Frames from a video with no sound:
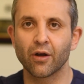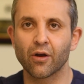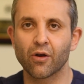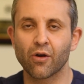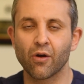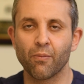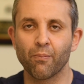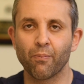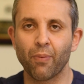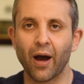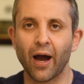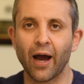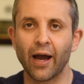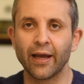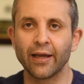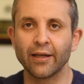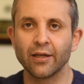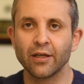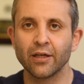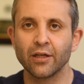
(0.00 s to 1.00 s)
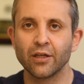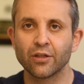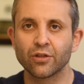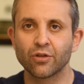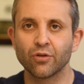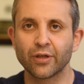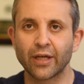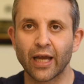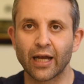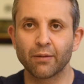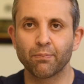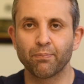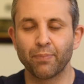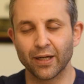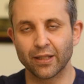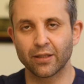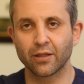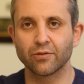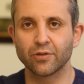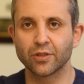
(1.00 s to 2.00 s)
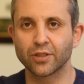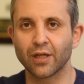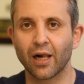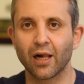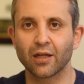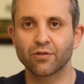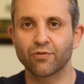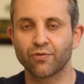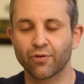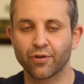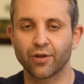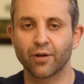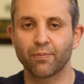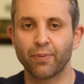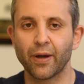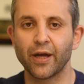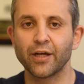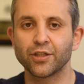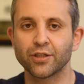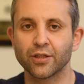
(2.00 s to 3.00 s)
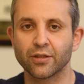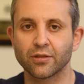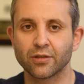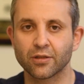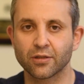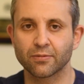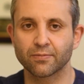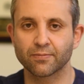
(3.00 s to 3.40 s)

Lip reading: combine to get better results for their patients.